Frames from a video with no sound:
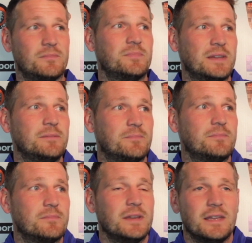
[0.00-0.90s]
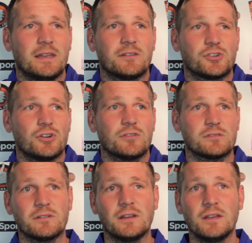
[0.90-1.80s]
be hitting the
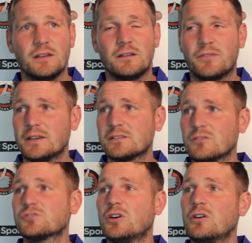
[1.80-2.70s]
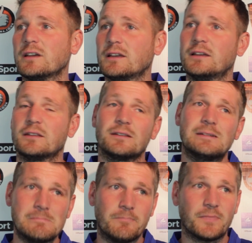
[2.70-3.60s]
shots and things on target, and
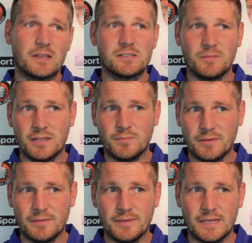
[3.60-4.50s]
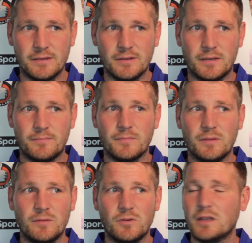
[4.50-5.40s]
that's something that
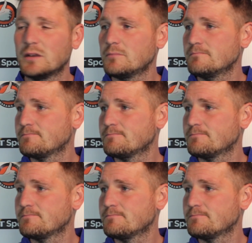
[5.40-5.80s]
we'll be working on.